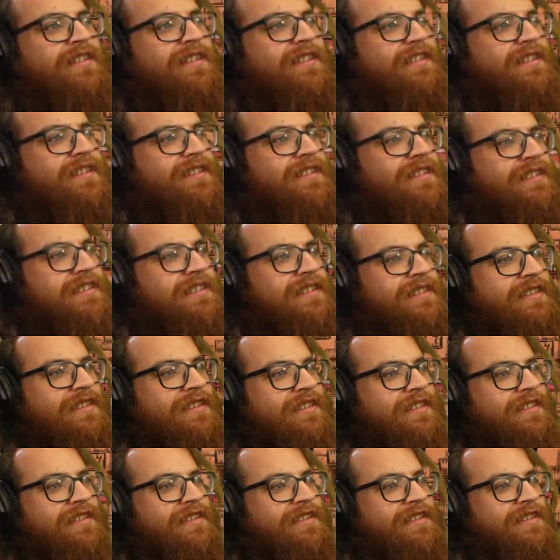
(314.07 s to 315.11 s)

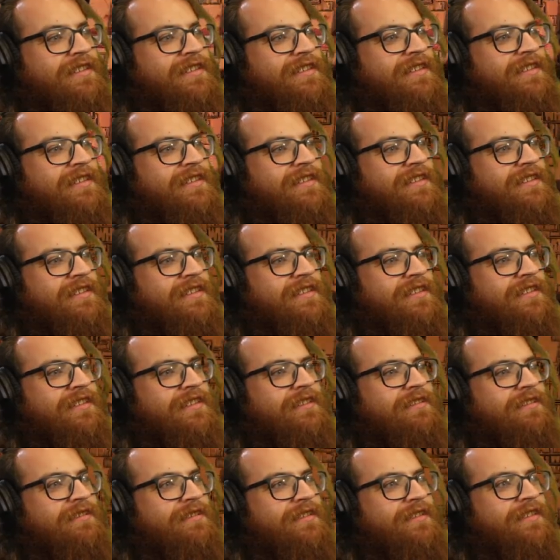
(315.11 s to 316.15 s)

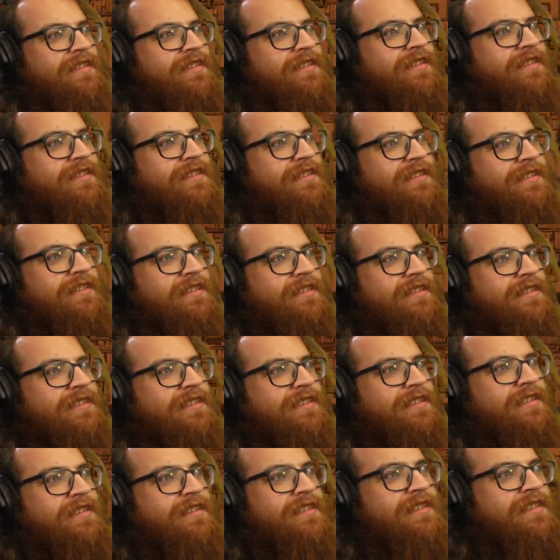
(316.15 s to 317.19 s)

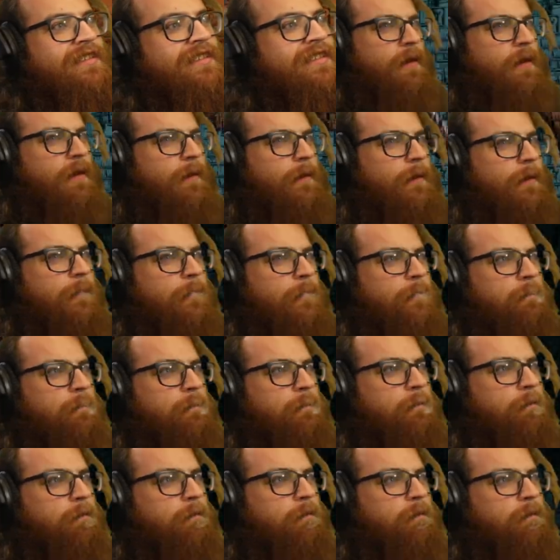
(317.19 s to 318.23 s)

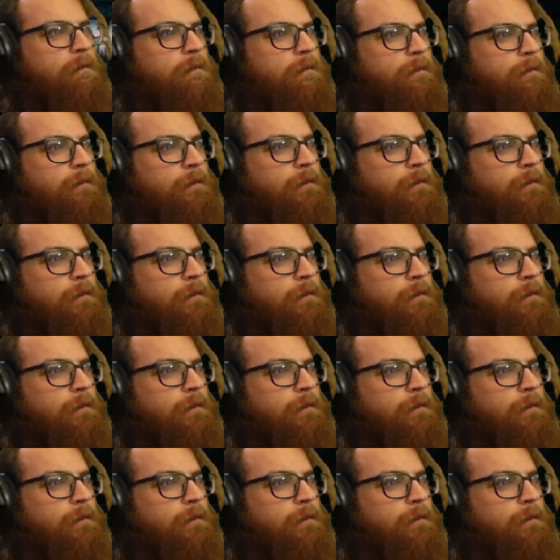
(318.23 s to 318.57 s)
(no one is talking)